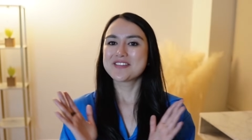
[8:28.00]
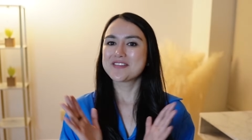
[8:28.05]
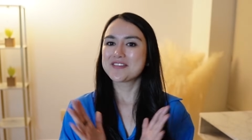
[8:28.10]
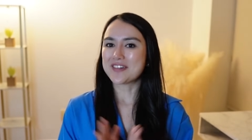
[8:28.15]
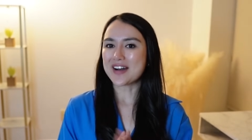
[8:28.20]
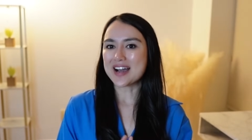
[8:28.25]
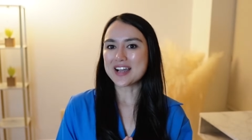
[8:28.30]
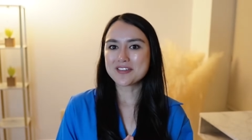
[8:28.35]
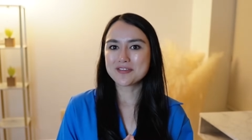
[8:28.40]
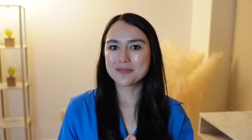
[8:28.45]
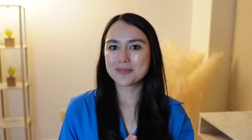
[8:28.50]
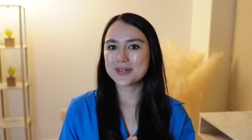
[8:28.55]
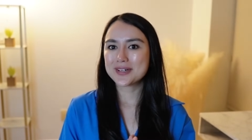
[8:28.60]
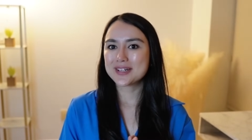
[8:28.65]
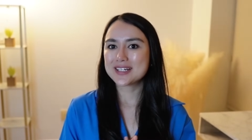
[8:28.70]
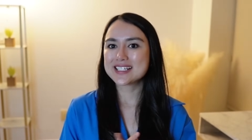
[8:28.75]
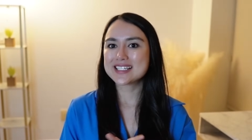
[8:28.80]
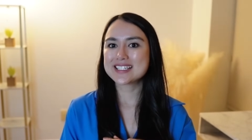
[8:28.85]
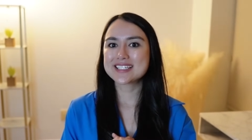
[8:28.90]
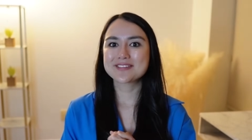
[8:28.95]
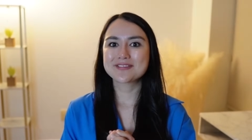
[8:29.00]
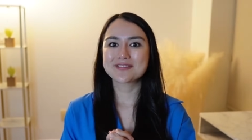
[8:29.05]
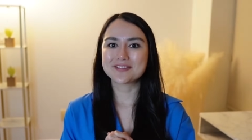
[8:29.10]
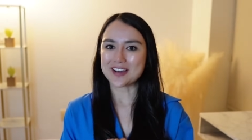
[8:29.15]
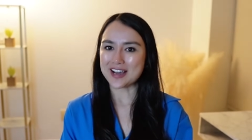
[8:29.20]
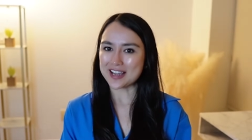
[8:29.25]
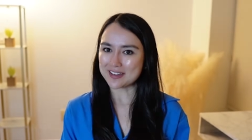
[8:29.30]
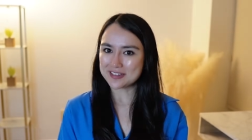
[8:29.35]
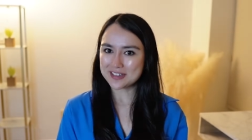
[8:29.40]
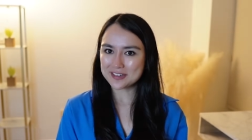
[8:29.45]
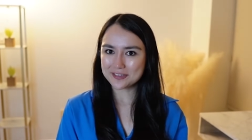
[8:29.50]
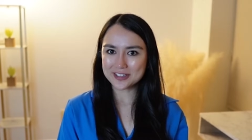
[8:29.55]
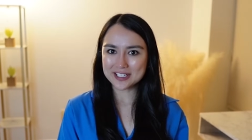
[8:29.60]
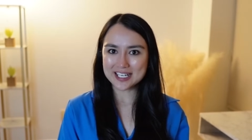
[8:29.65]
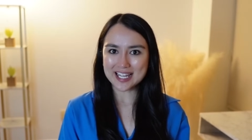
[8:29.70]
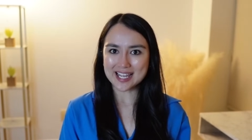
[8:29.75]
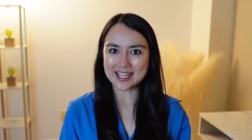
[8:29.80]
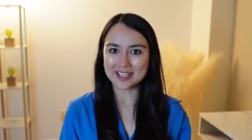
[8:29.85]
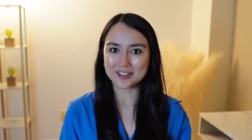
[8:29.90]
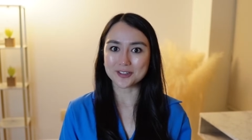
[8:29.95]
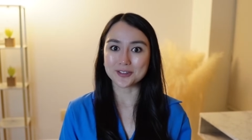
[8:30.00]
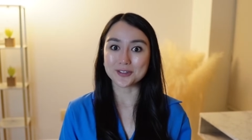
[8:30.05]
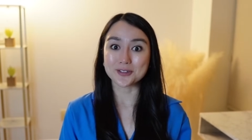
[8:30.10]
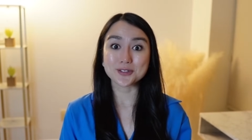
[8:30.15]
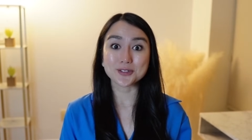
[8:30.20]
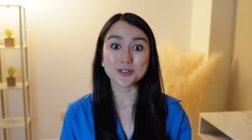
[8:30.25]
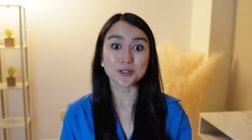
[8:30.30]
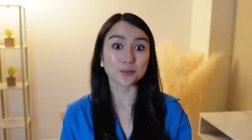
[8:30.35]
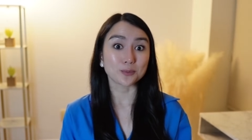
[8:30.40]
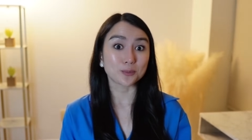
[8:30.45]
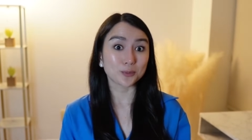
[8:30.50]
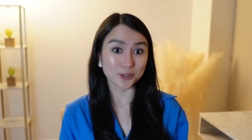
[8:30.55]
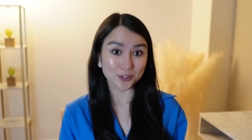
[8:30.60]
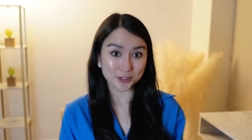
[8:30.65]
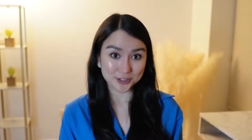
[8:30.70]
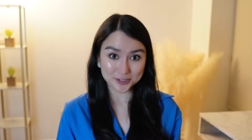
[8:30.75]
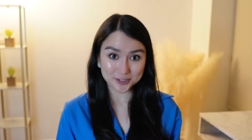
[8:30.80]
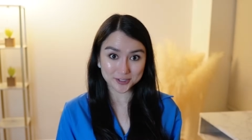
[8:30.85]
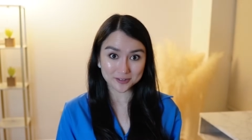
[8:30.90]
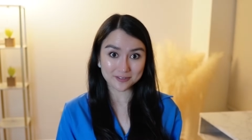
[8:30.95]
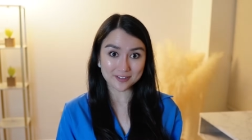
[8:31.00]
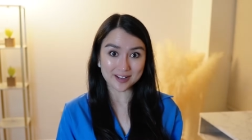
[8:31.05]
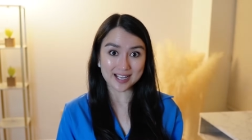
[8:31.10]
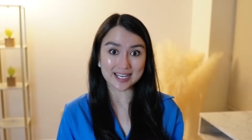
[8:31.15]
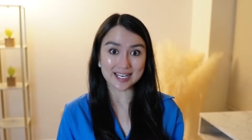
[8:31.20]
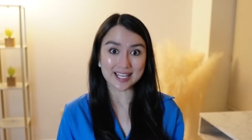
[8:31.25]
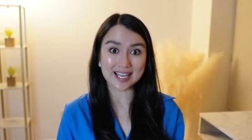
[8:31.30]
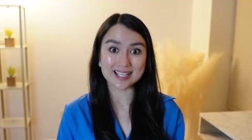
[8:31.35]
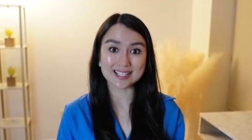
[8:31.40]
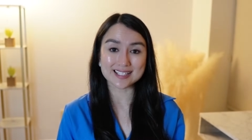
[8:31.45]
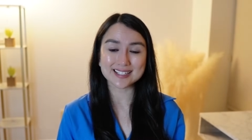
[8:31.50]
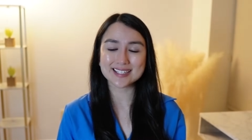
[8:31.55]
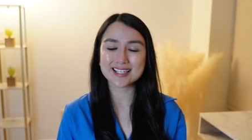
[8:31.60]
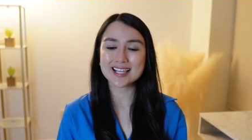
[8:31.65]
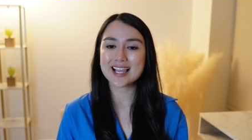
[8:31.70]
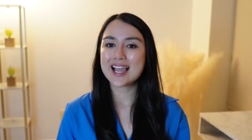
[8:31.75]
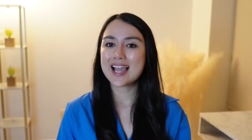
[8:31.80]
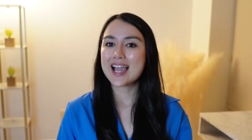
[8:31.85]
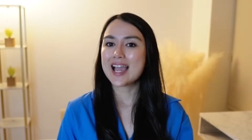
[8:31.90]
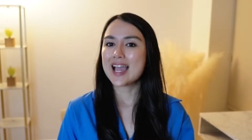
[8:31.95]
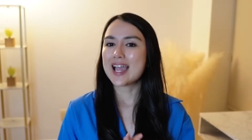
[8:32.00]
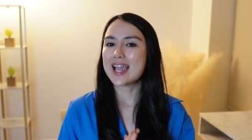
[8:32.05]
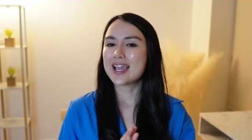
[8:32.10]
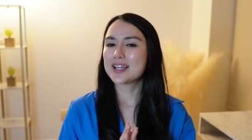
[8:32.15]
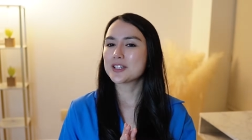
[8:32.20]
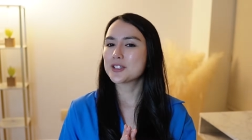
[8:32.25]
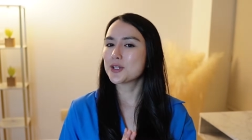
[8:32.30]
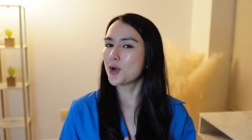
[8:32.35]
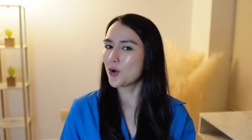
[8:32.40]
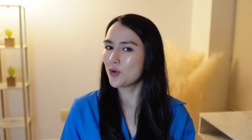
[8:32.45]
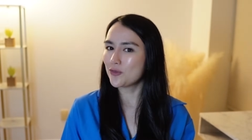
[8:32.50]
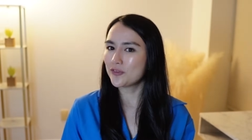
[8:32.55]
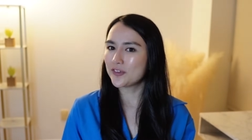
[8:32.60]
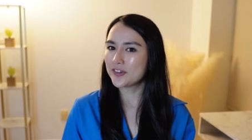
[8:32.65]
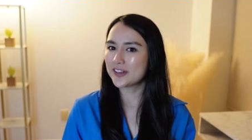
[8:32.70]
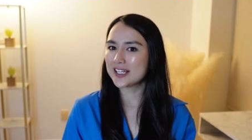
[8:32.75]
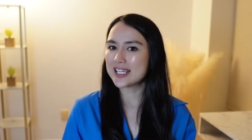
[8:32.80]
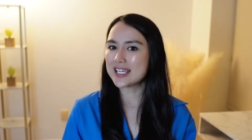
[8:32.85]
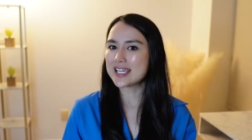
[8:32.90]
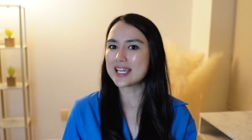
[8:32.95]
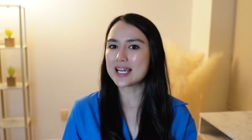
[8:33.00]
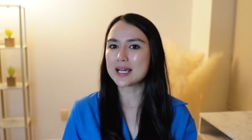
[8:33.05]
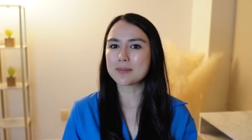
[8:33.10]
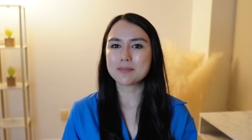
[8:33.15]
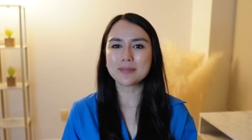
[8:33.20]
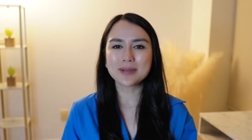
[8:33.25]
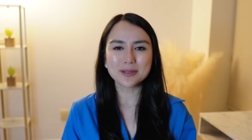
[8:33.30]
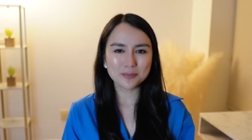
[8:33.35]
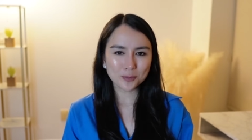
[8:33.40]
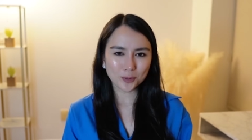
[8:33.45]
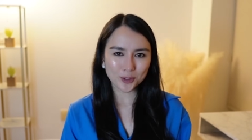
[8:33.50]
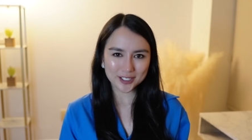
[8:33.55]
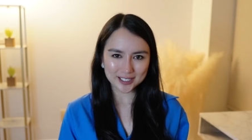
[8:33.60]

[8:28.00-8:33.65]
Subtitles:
5 books, 5 different angles on personal finance, and hopefully a bit more